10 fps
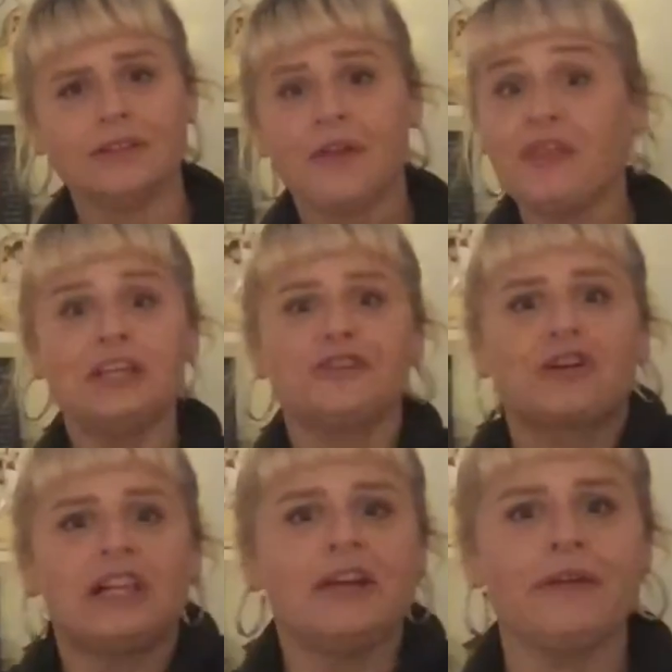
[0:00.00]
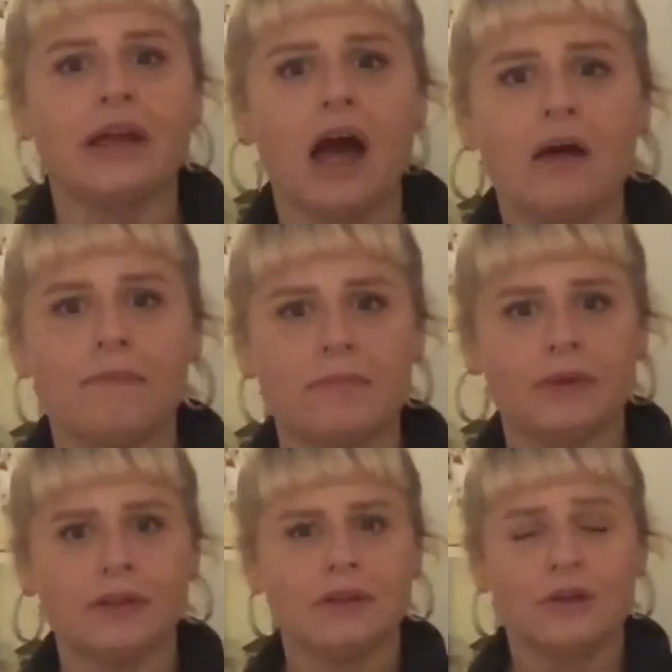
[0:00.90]
Things are clearing up.
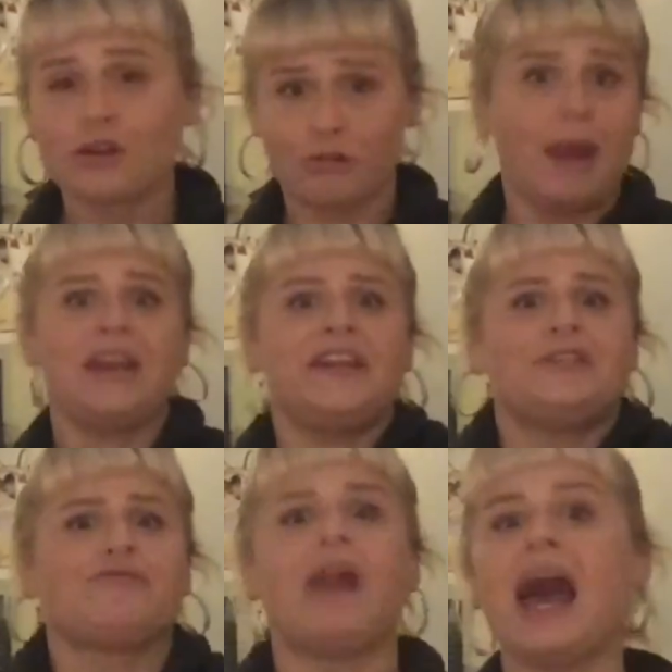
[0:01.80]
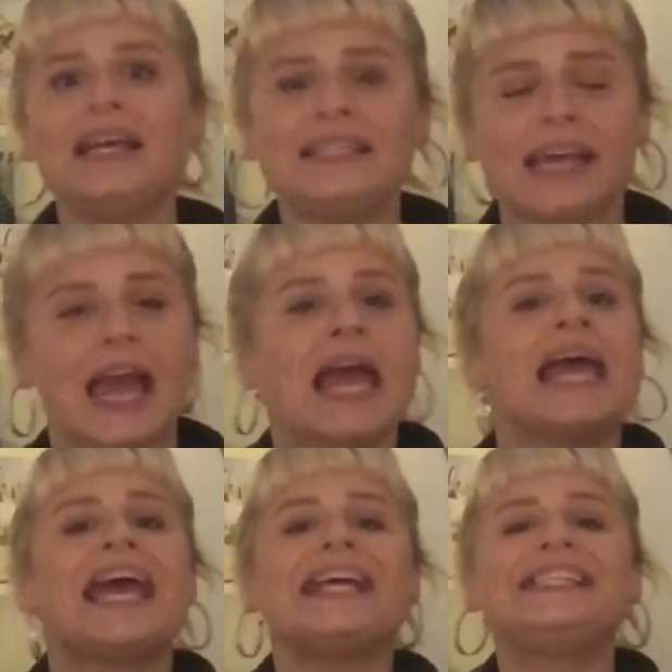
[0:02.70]
Credit is rising.
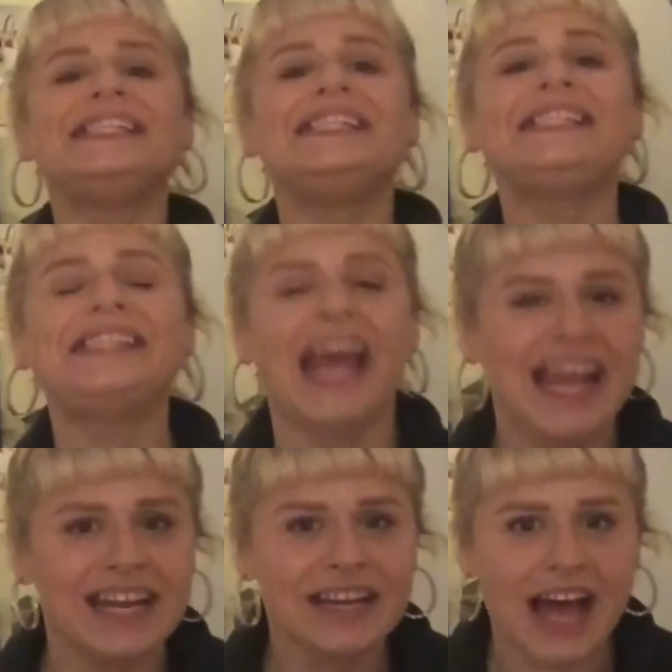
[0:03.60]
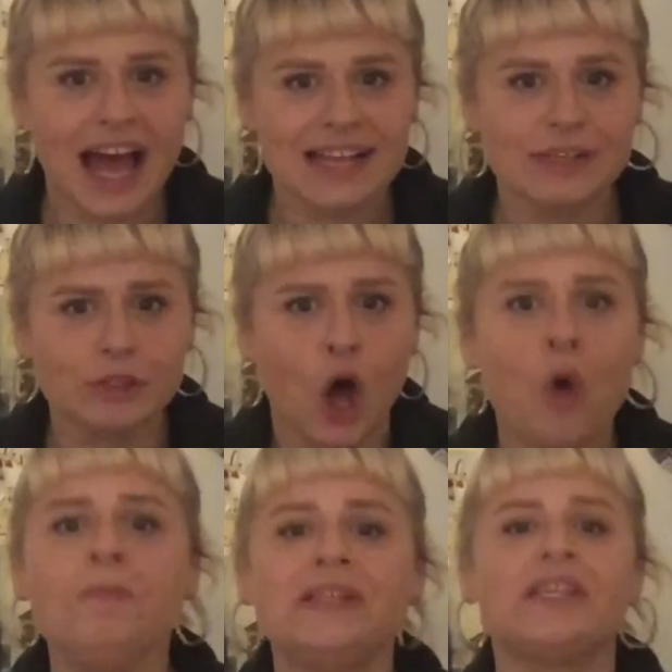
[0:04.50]
It's insane, guys. I was
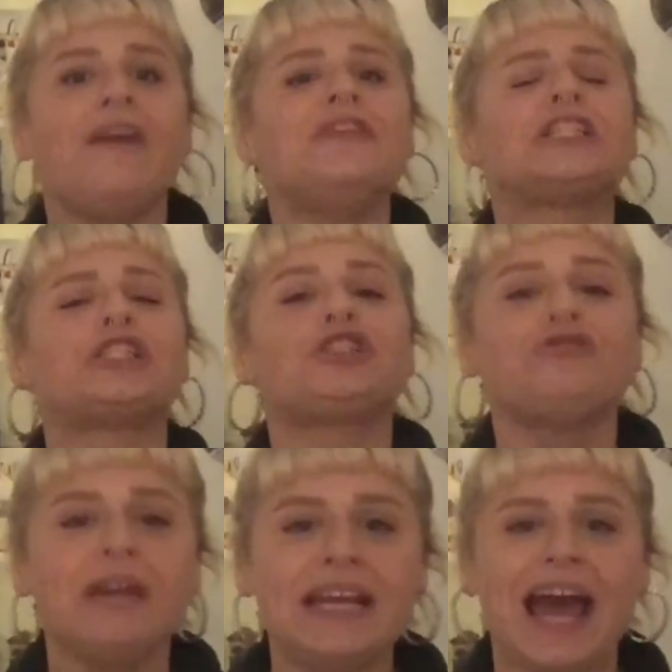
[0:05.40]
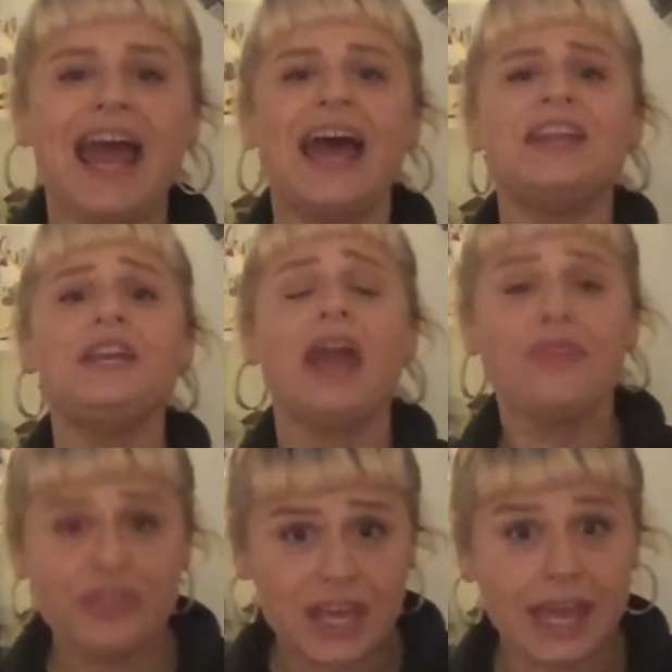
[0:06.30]
homeless on the street. I had
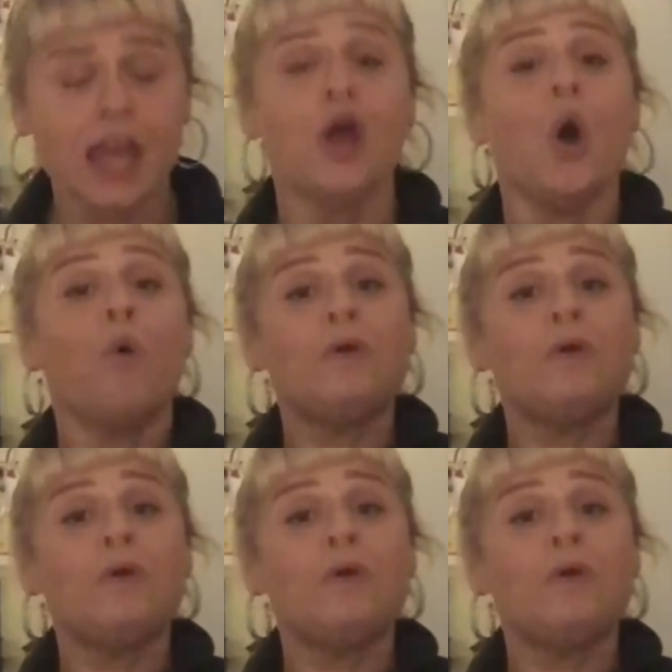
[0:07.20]
nothing. We